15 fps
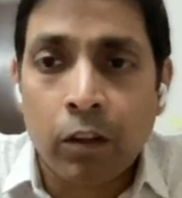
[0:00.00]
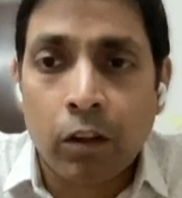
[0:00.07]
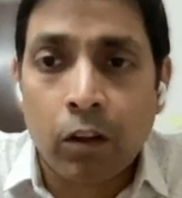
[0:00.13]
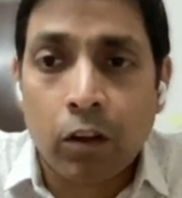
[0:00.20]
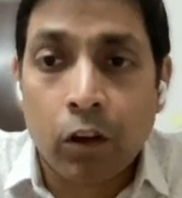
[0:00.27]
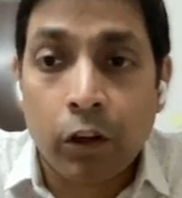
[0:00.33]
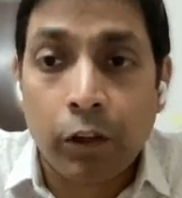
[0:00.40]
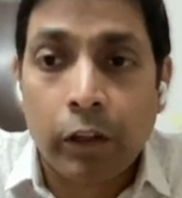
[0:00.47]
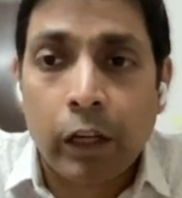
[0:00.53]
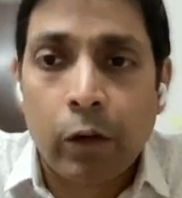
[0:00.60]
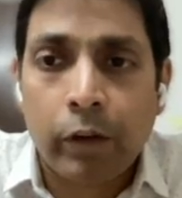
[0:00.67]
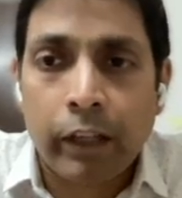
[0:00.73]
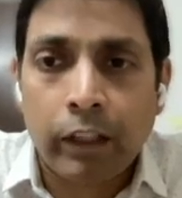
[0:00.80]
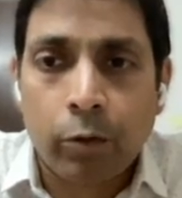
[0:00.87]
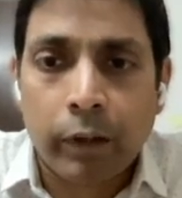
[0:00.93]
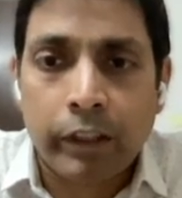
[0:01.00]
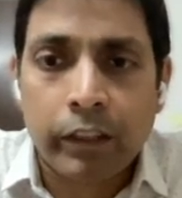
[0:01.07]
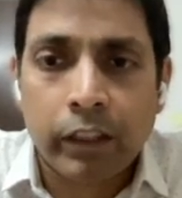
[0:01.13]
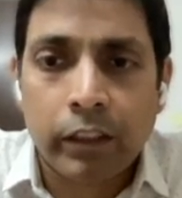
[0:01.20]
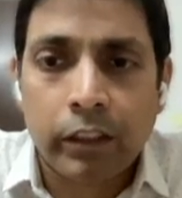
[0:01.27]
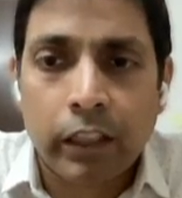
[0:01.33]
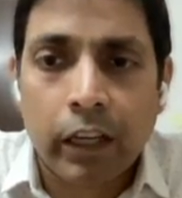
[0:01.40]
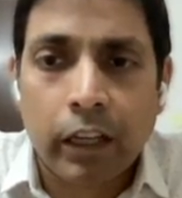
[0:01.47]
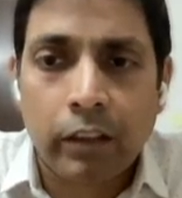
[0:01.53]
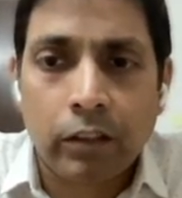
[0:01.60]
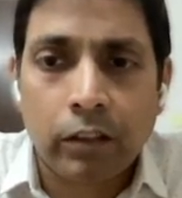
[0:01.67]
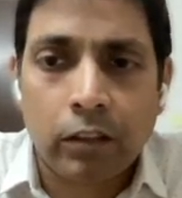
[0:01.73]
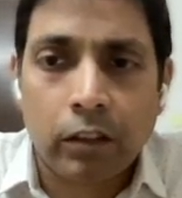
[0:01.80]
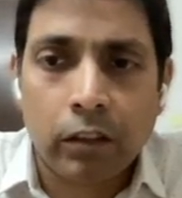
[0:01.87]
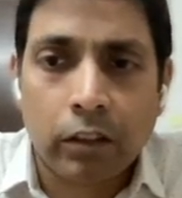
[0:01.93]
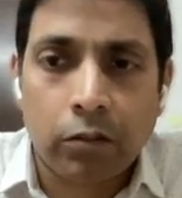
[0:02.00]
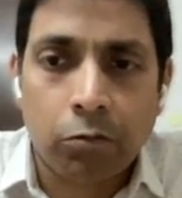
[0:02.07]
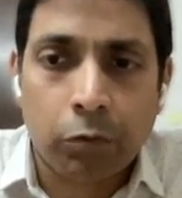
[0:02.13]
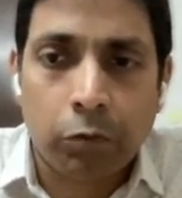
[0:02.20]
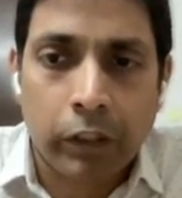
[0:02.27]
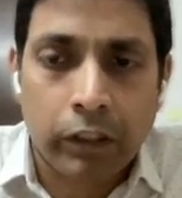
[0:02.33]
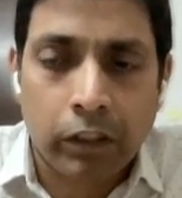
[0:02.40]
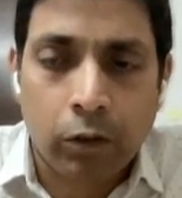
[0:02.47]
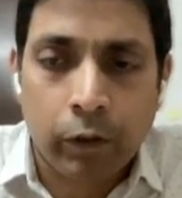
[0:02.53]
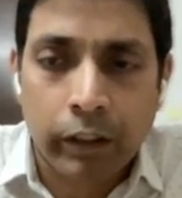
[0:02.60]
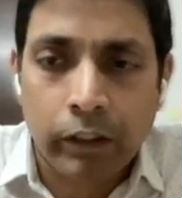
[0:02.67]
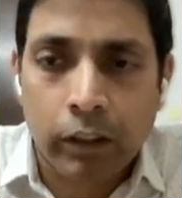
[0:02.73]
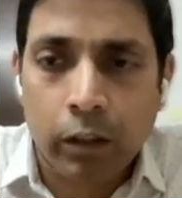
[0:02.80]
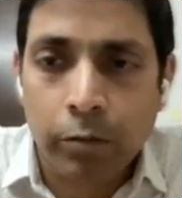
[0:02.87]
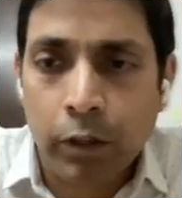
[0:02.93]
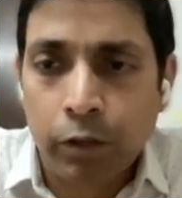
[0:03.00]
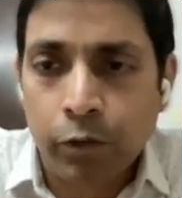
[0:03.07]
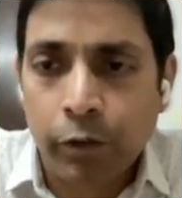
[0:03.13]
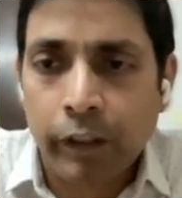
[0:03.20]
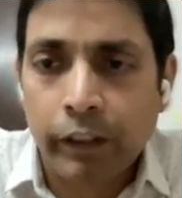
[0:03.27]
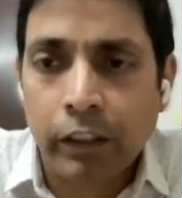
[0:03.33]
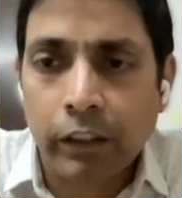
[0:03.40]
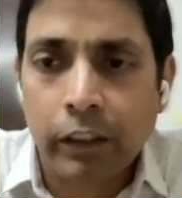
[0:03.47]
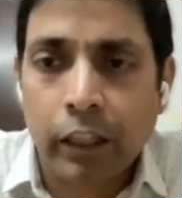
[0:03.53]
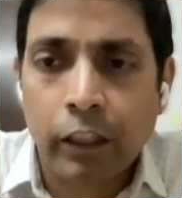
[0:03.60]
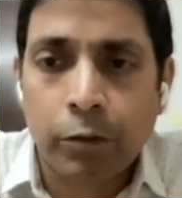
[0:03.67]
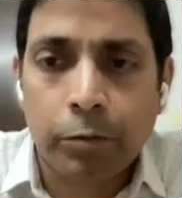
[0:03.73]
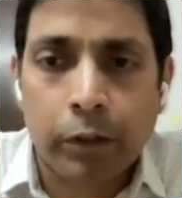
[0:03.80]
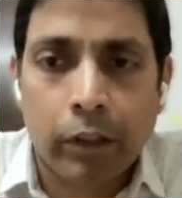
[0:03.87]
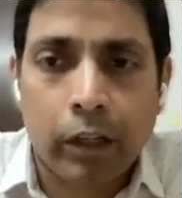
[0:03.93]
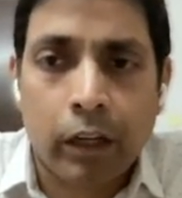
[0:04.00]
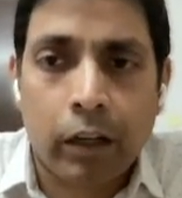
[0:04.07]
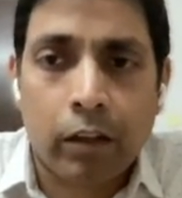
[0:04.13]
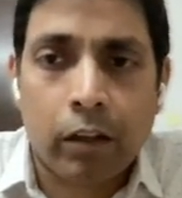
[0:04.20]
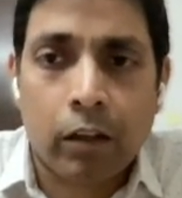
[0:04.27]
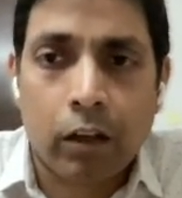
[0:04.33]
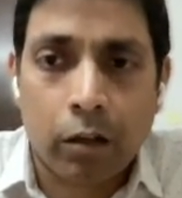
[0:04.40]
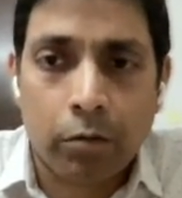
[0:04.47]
Or you can look at the questions asked. What is the question number of questions asked per hour?